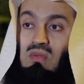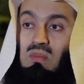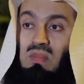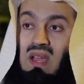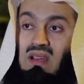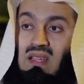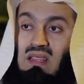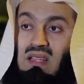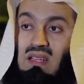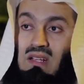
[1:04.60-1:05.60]
and to
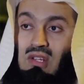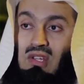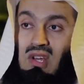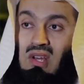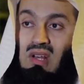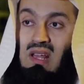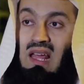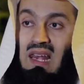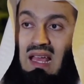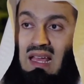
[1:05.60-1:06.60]
bury the little
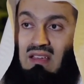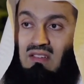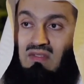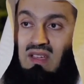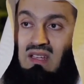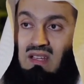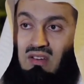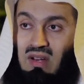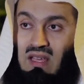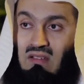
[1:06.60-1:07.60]
girl alive in
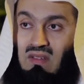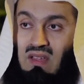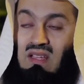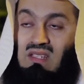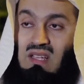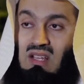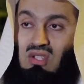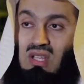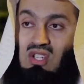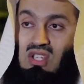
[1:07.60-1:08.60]
a grave
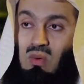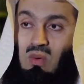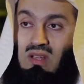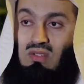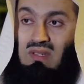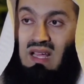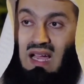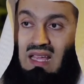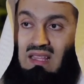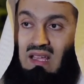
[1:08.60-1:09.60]
such that she were to
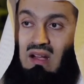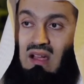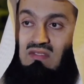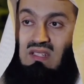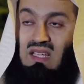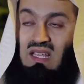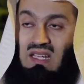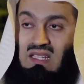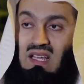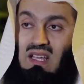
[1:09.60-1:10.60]
die thereafter
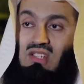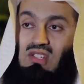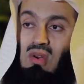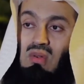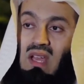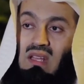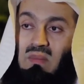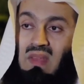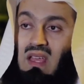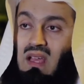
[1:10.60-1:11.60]
in it, so
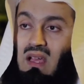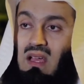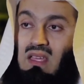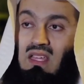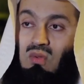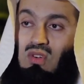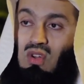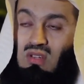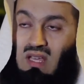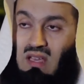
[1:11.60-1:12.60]
that he
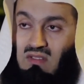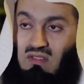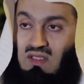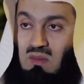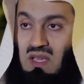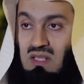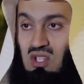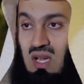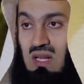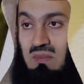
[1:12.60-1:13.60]
would not have a
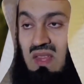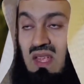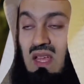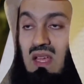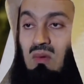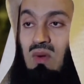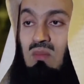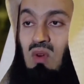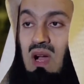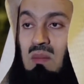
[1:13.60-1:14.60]
female child.
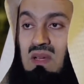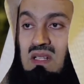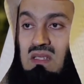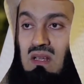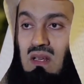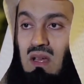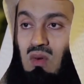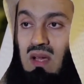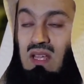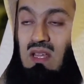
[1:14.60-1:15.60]
When Muhammad
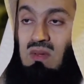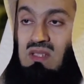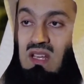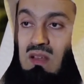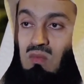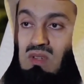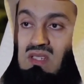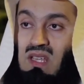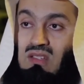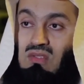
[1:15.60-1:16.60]
sallallahu alayhi wasallam
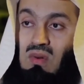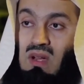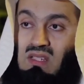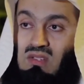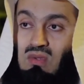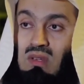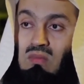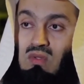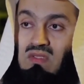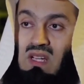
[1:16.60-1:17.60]
was sent to us to
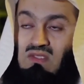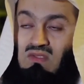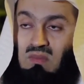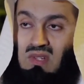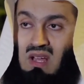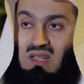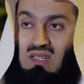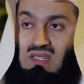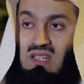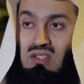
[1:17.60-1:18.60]
remove us from
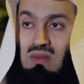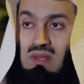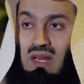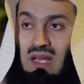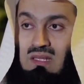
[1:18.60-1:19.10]
darkness into the